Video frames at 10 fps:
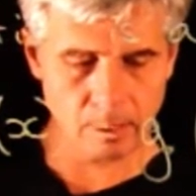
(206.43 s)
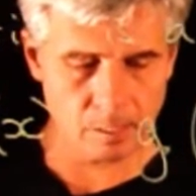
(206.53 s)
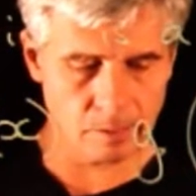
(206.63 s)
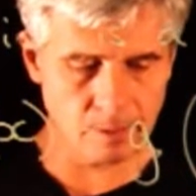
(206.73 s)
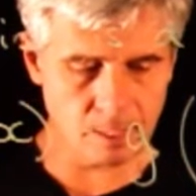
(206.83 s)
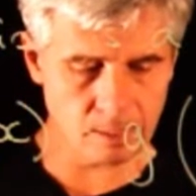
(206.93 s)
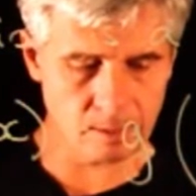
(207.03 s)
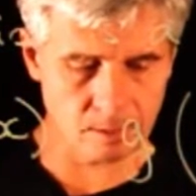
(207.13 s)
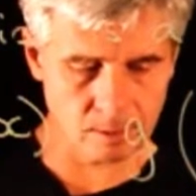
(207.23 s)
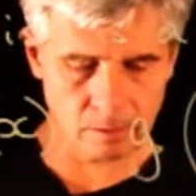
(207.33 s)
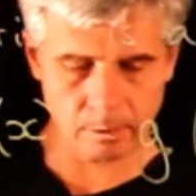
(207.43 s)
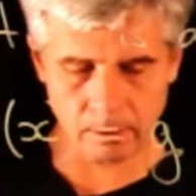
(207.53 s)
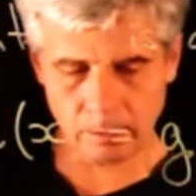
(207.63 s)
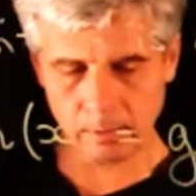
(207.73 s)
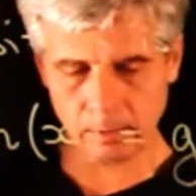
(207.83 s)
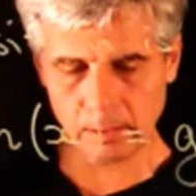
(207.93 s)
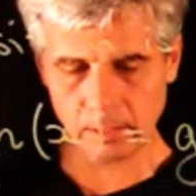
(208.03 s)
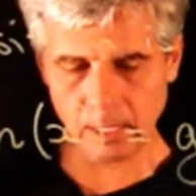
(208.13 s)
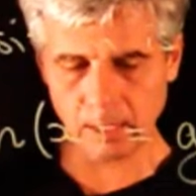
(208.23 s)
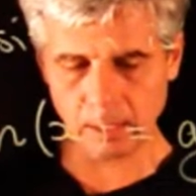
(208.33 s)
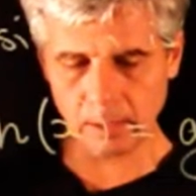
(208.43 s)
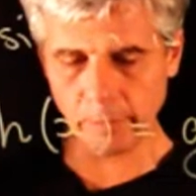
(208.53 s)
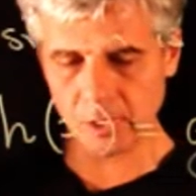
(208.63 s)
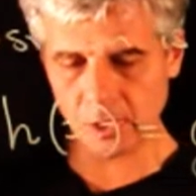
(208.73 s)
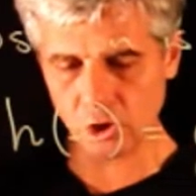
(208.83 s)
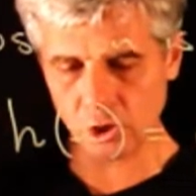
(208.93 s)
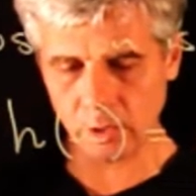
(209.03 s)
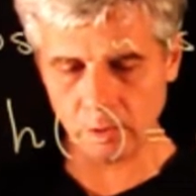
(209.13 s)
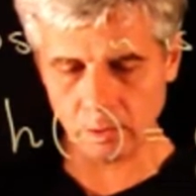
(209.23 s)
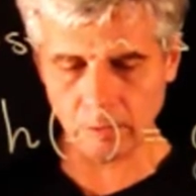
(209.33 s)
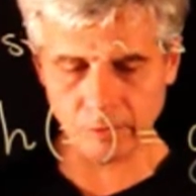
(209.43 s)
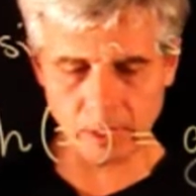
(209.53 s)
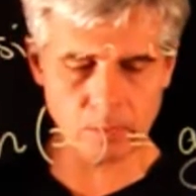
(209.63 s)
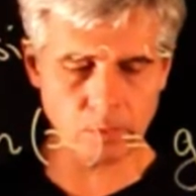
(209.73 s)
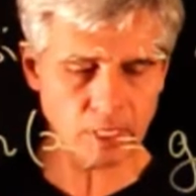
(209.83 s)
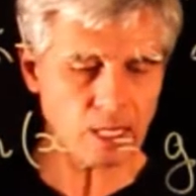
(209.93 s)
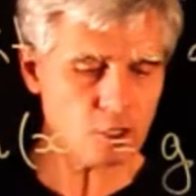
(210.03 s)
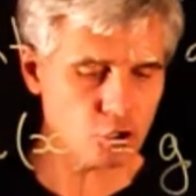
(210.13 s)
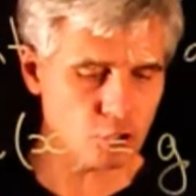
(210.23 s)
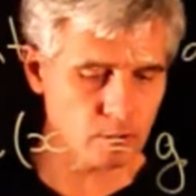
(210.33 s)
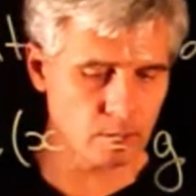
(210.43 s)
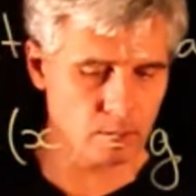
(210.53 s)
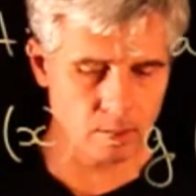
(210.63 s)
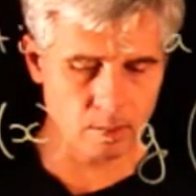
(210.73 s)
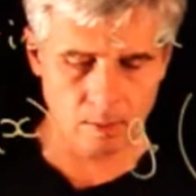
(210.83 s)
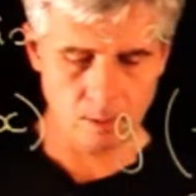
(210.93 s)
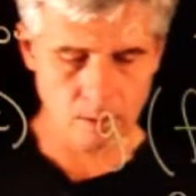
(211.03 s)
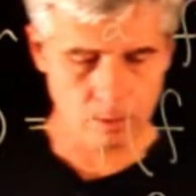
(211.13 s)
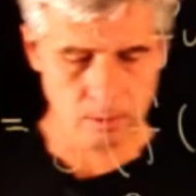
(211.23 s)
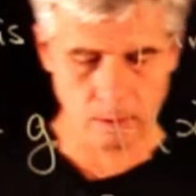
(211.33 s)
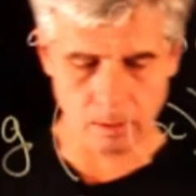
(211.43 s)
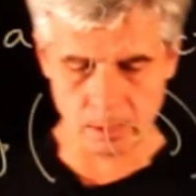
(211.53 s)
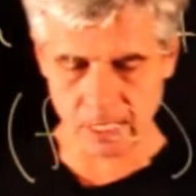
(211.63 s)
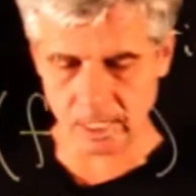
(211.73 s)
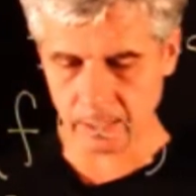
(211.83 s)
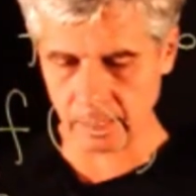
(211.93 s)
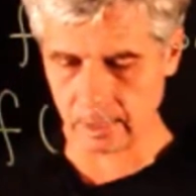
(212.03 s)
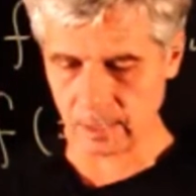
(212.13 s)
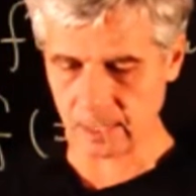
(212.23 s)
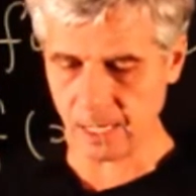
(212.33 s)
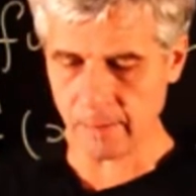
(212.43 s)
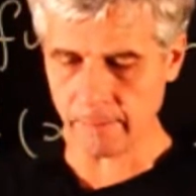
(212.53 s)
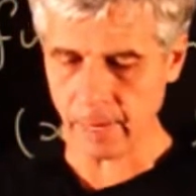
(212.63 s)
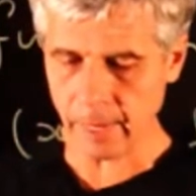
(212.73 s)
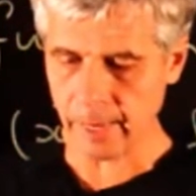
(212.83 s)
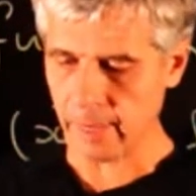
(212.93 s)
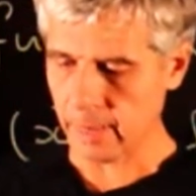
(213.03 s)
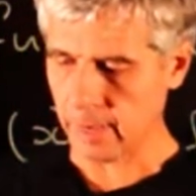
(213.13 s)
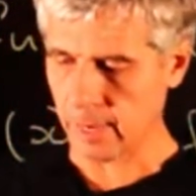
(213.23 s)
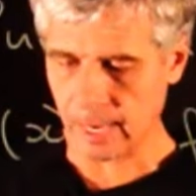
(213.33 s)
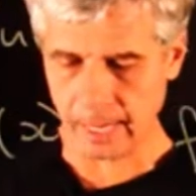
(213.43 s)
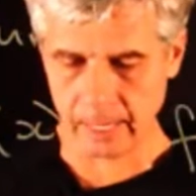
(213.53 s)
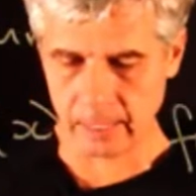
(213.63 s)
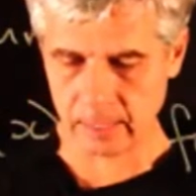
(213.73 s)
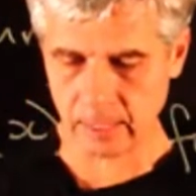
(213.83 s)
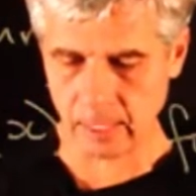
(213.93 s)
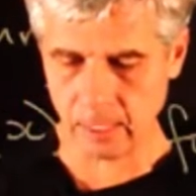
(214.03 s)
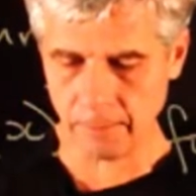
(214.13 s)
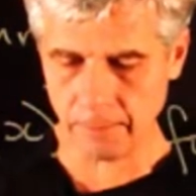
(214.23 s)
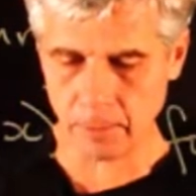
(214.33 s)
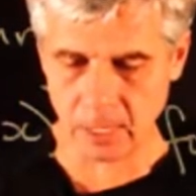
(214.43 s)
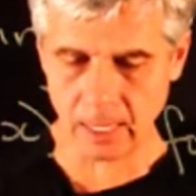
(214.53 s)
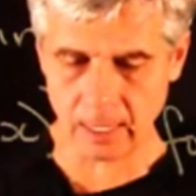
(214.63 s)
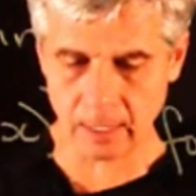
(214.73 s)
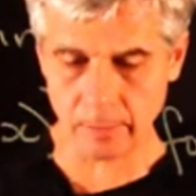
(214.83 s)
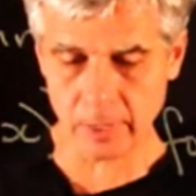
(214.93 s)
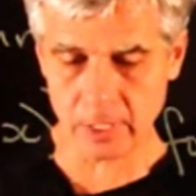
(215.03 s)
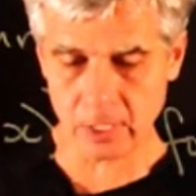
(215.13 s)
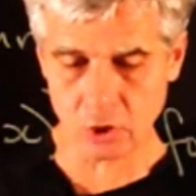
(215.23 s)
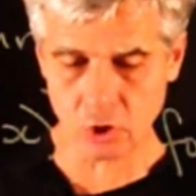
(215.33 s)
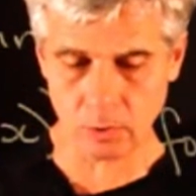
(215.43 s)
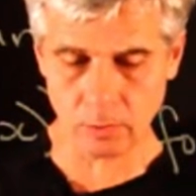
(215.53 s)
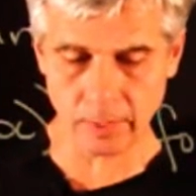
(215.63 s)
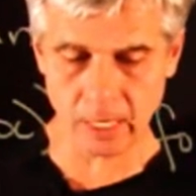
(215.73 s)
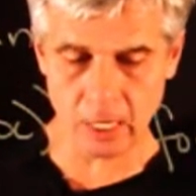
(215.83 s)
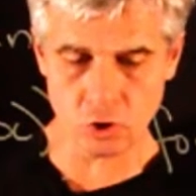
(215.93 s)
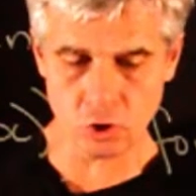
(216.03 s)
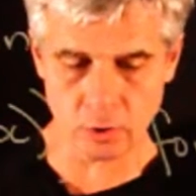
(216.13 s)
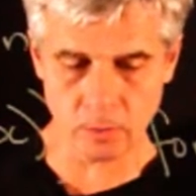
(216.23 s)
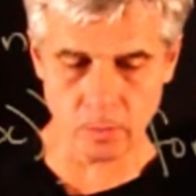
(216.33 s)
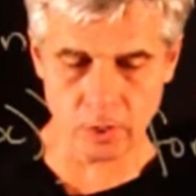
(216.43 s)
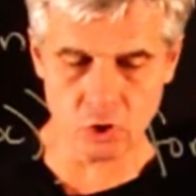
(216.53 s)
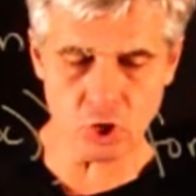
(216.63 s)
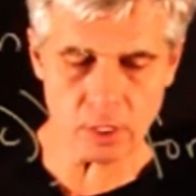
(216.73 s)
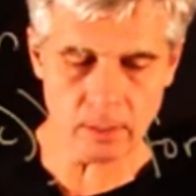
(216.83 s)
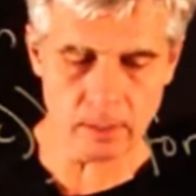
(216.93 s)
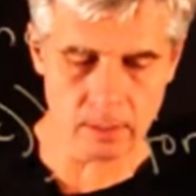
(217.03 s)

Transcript: and then take a composition of this with h, the result is the same as if we take a composition of h with g